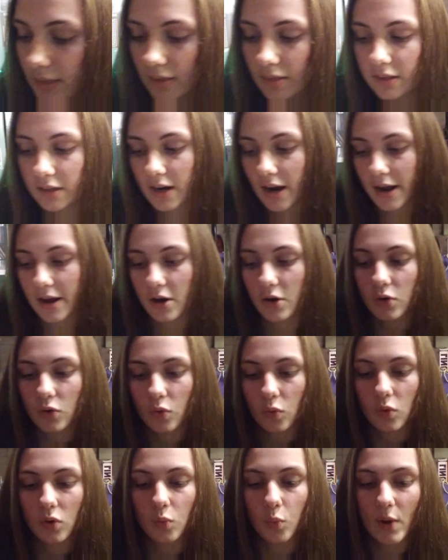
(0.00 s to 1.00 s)
that the diode
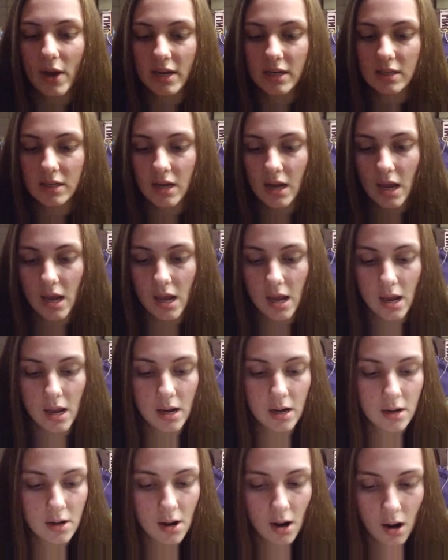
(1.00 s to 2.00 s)
went
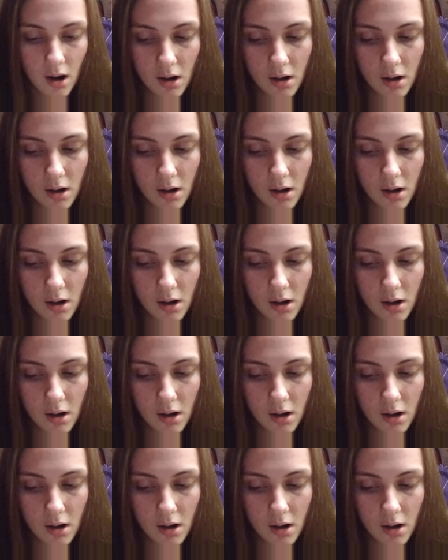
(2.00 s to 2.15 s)
in, Did